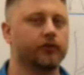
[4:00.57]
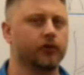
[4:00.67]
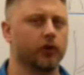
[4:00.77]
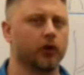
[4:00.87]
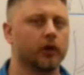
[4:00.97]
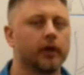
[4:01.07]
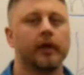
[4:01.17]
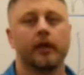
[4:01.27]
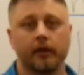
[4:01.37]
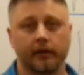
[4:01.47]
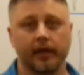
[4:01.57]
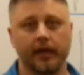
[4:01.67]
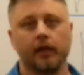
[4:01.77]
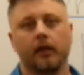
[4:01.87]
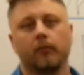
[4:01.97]
Sure, right?
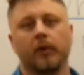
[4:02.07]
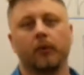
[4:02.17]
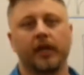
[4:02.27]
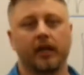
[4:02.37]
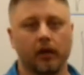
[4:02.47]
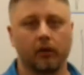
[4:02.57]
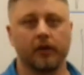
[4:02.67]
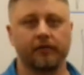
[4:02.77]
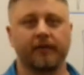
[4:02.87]
But we can always